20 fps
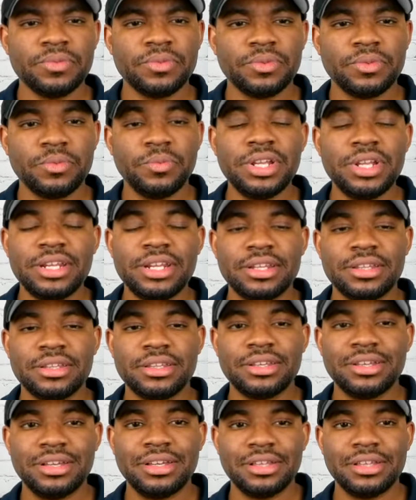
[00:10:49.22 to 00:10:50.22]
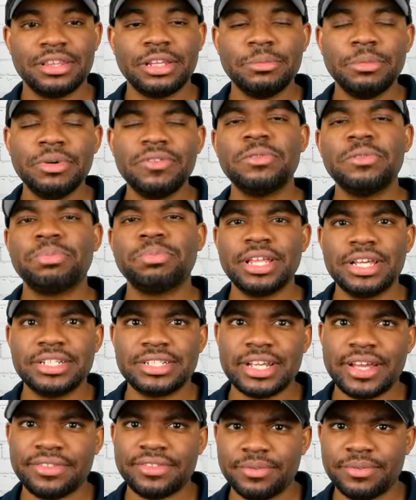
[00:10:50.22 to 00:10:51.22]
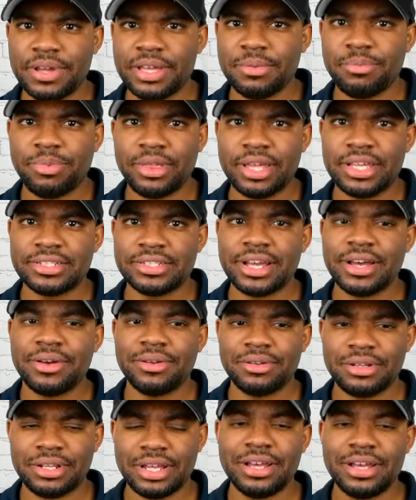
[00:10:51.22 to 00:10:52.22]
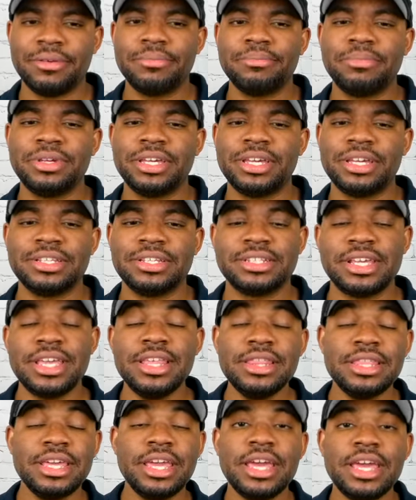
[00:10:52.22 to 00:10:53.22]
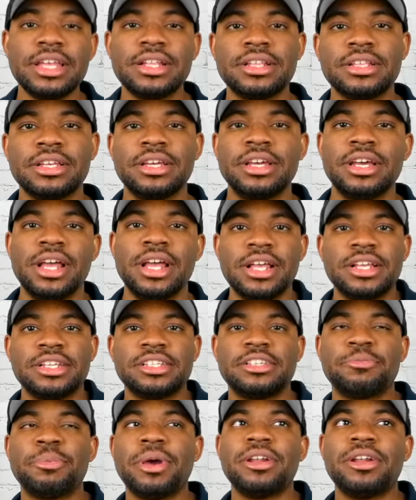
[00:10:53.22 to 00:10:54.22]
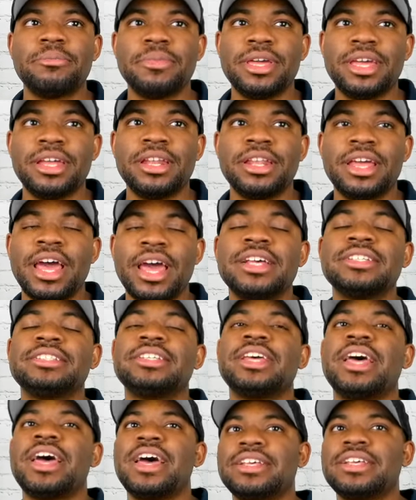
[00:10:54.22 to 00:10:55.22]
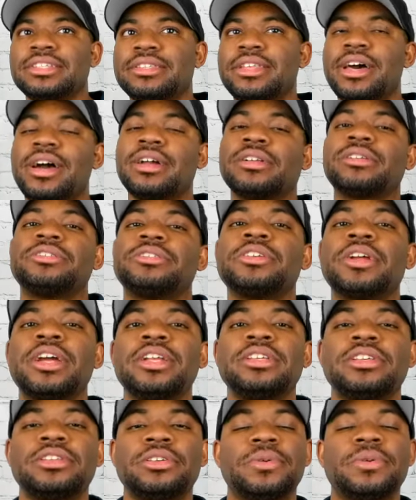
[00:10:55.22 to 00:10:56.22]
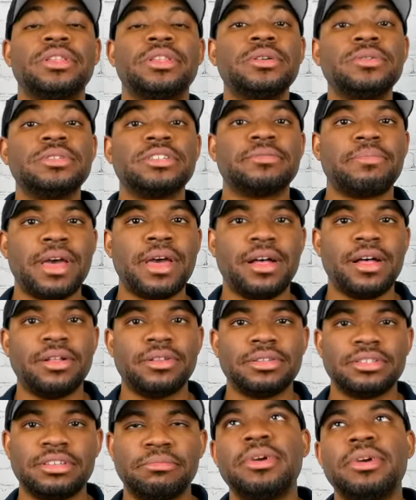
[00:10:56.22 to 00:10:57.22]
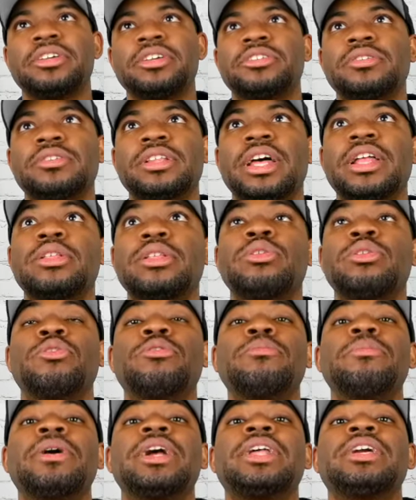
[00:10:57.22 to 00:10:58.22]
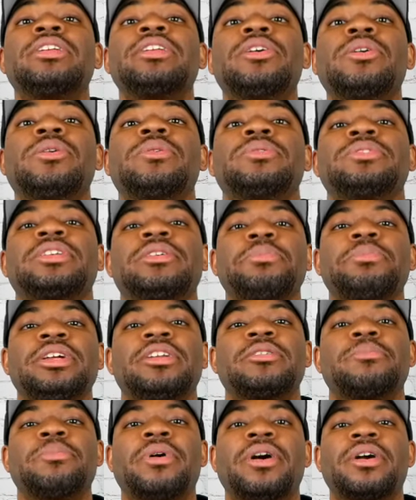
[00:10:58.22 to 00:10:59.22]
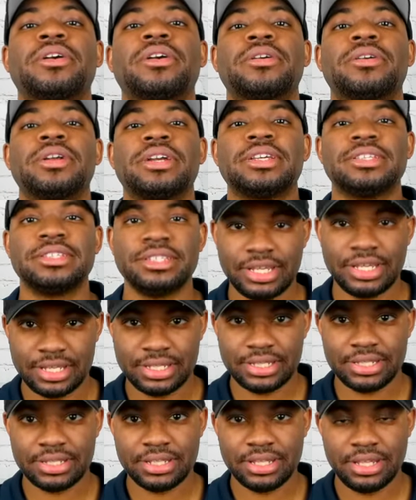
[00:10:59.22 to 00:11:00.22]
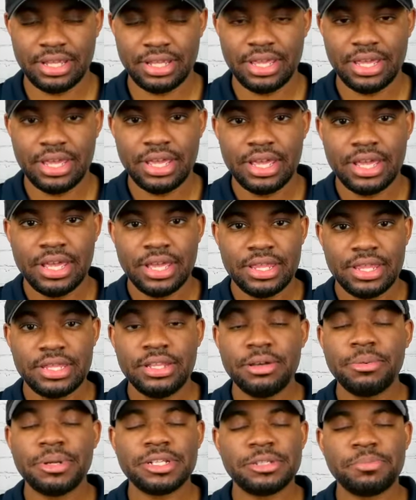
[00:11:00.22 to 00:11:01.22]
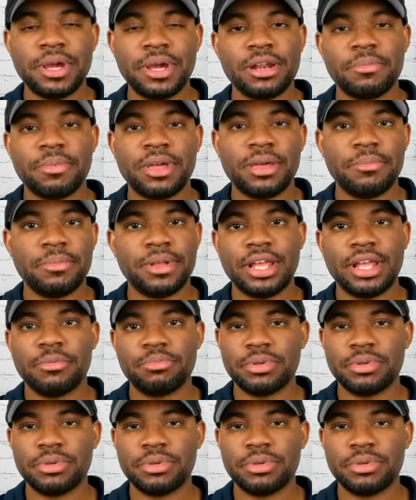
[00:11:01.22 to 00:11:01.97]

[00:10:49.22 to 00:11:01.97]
when the movie plays out the way it plays out, um, because in the end, Spider Man has to ask Doctor Strange to do a new spell to make sure that nobody knows that Peter Parker exists. You know that Spider Man, but not